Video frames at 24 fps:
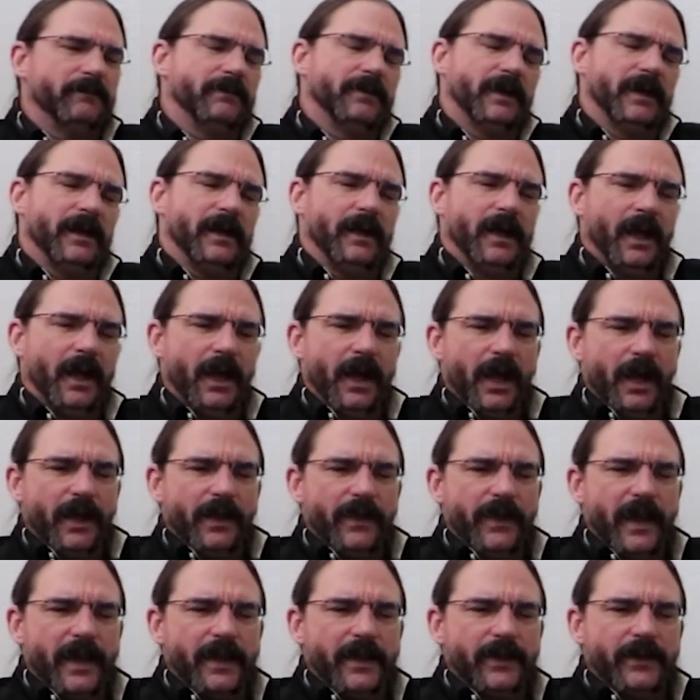uh,
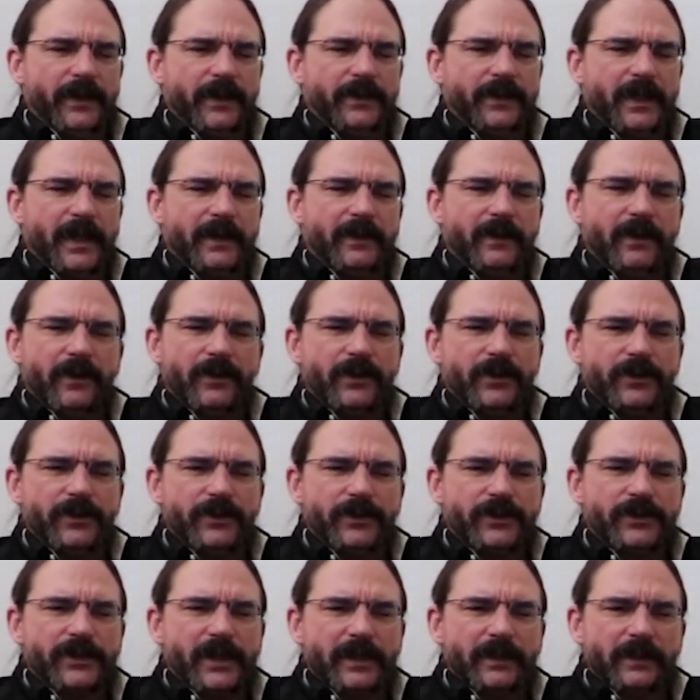that, that then
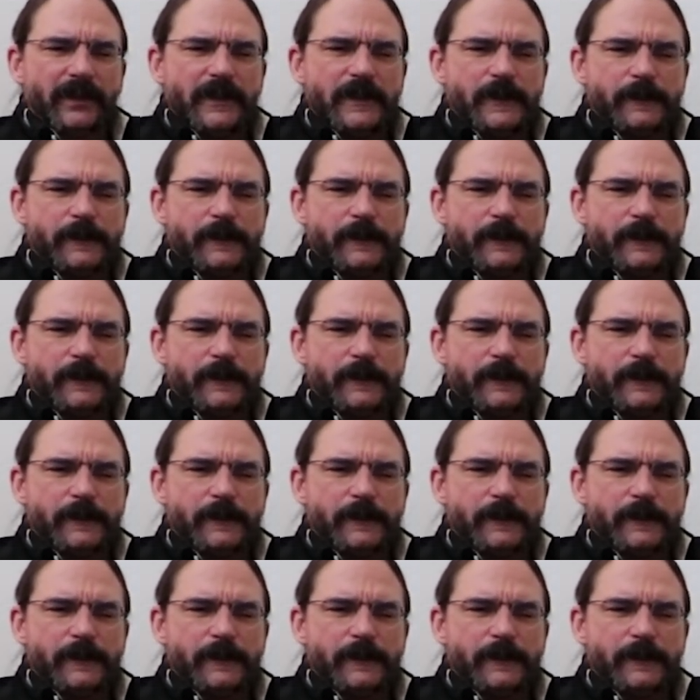suddenly